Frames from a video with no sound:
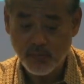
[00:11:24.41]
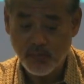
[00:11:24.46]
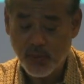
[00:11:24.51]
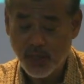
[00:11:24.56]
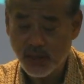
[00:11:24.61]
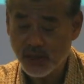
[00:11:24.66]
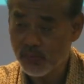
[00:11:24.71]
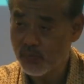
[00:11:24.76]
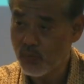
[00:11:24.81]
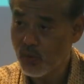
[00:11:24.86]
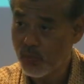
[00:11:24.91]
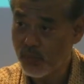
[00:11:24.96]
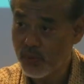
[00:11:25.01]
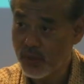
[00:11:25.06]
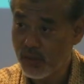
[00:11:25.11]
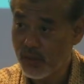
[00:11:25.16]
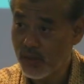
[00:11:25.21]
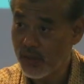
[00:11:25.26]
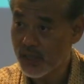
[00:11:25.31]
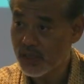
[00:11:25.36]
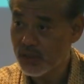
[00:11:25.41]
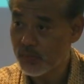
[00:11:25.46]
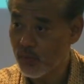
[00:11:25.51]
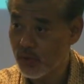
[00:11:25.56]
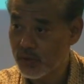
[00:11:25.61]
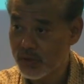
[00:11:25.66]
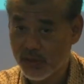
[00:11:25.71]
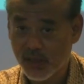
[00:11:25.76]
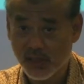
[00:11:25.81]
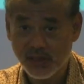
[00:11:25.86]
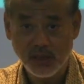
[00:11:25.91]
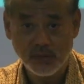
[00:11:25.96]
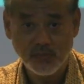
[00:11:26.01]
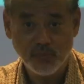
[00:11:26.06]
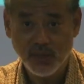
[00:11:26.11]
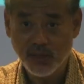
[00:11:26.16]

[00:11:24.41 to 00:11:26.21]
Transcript: much more mineral exports doesn't